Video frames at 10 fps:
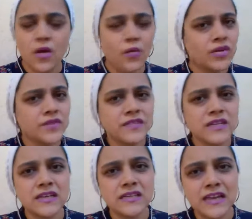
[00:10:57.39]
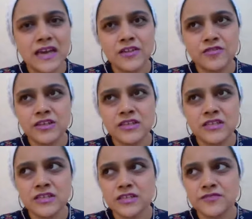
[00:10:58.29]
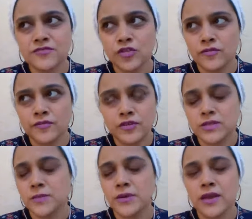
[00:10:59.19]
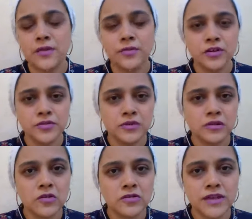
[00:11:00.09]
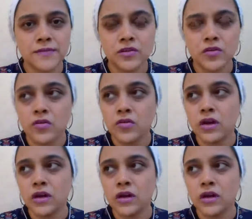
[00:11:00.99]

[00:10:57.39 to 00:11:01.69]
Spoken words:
One of the underlying reasons for someone I worked with long time ago,